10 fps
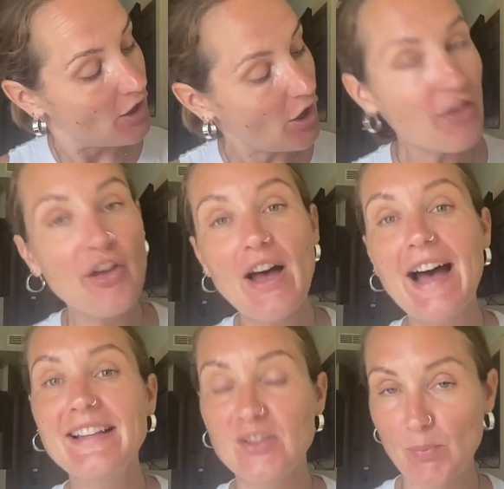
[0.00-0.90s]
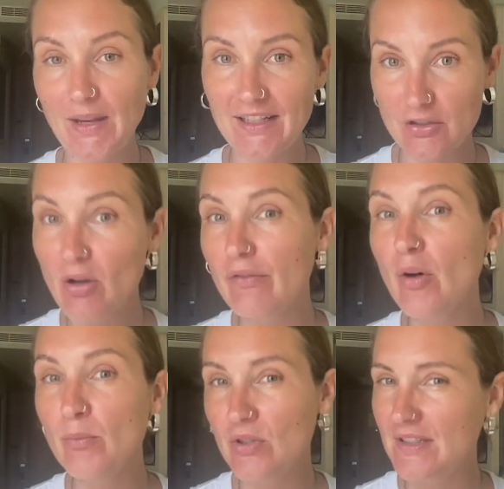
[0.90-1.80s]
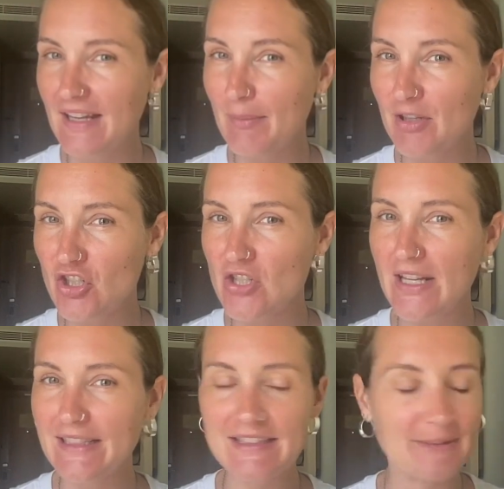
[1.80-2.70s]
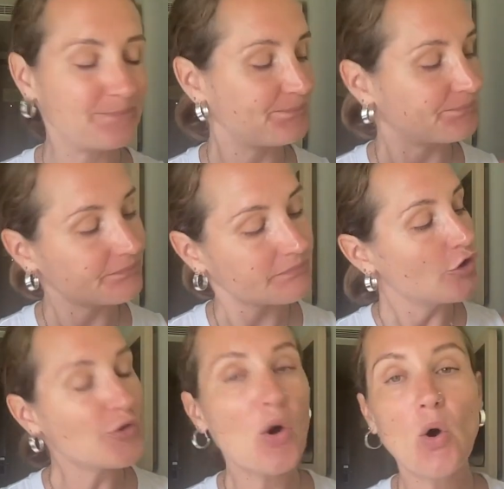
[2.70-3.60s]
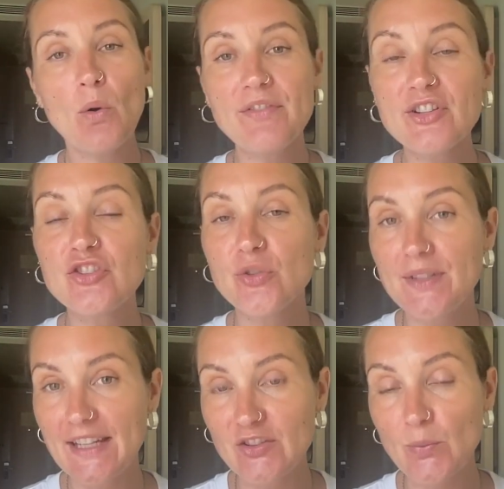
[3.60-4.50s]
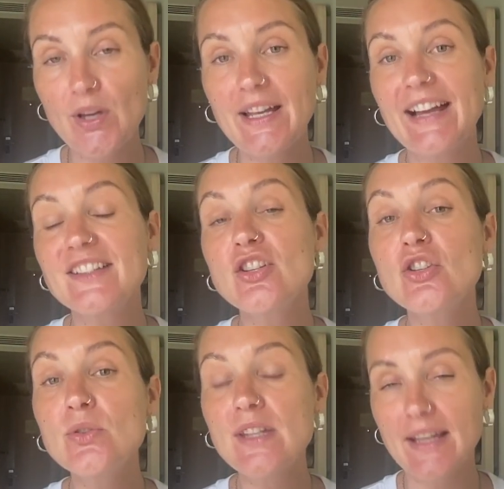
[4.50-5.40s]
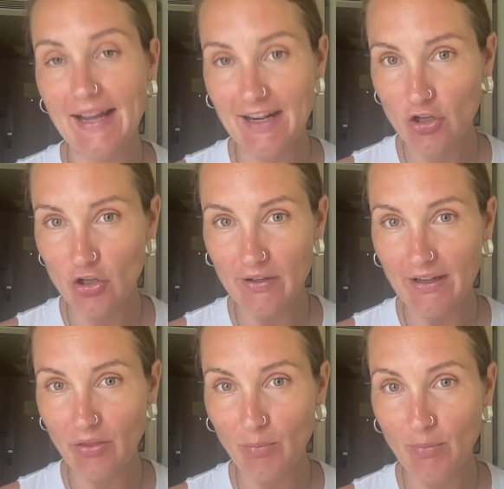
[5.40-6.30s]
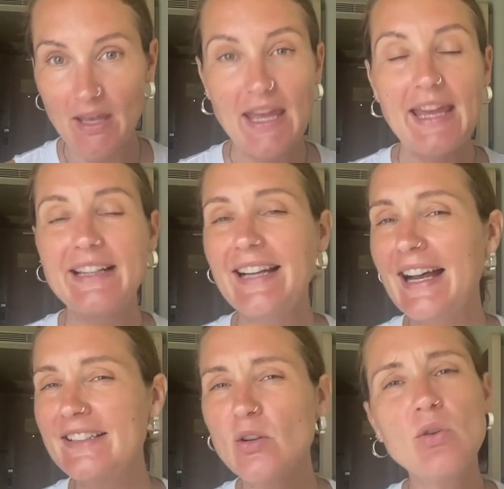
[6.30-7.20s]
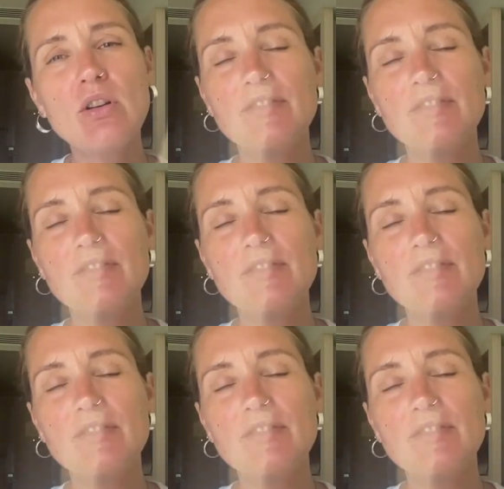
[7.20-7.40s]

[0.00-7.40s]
other aspects of our multidimensionality. So our oversoul network has a unique algorithm. It has all